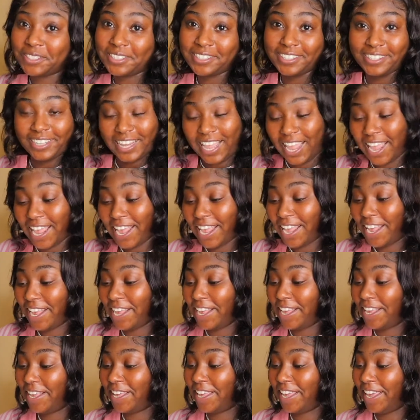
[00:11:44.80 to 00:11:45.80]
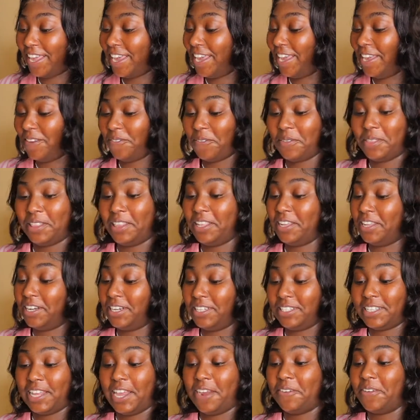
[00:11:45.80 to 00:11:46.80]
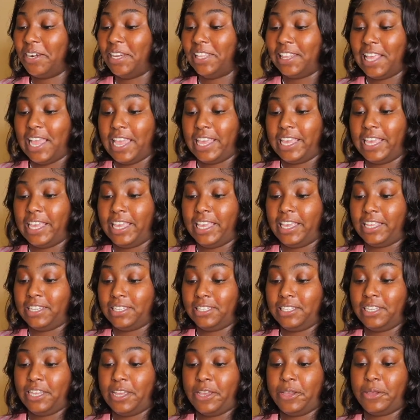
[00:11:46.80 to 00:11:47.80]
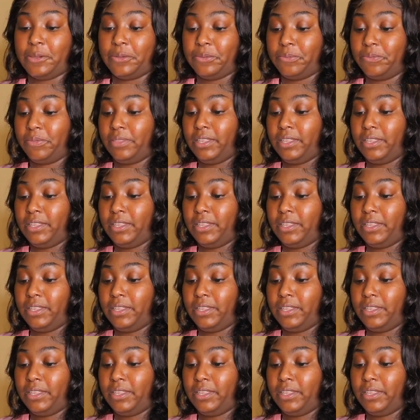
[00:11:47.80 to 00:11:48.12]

thing, and from the look at this, I already like it. So